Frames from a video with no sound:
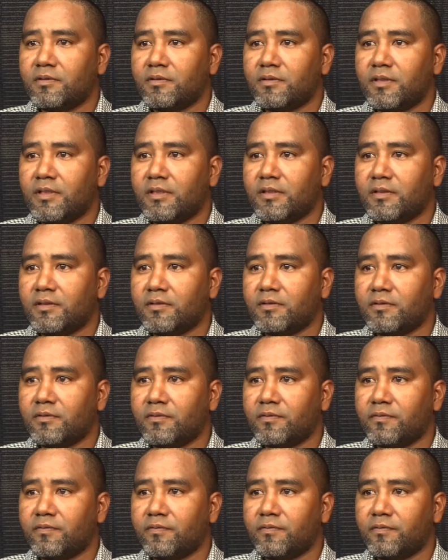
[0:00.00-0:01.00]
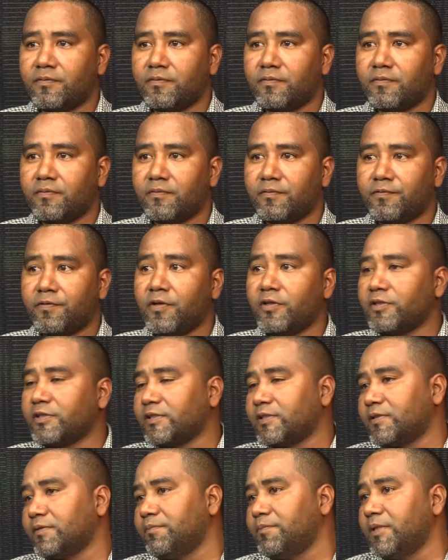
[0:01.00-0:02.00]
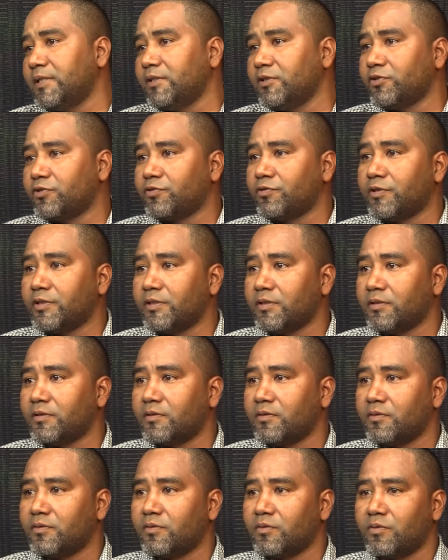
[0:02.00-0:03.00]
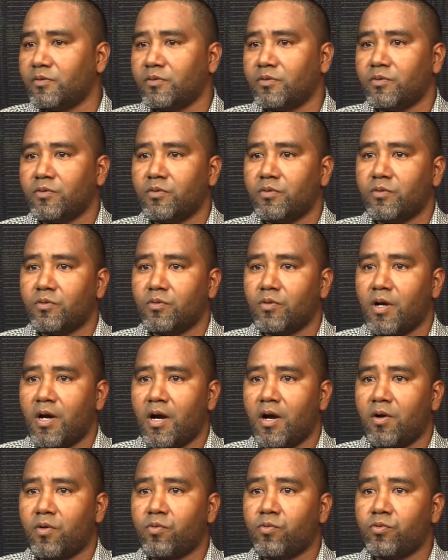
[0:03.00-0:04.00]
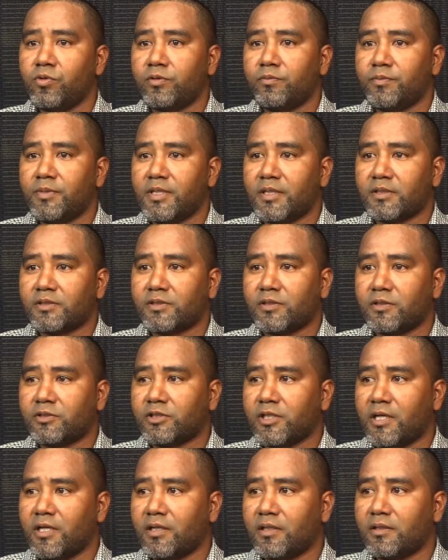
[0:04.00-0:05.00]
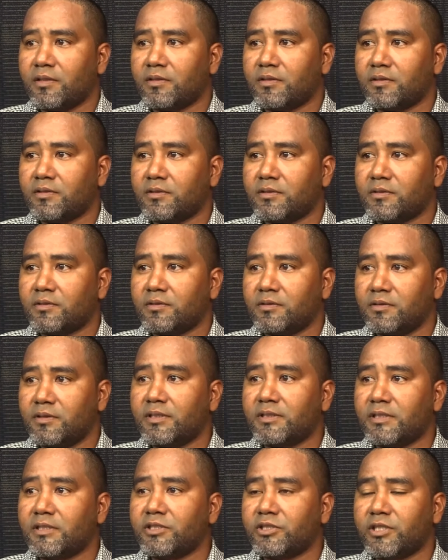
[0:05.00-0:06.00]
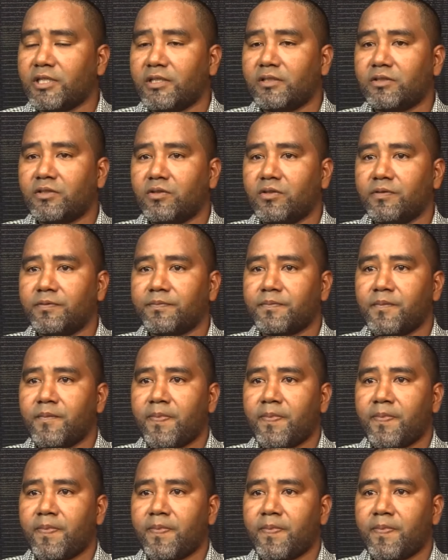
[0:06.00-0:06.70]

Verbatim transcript: the first ministry who would make such a decision. No,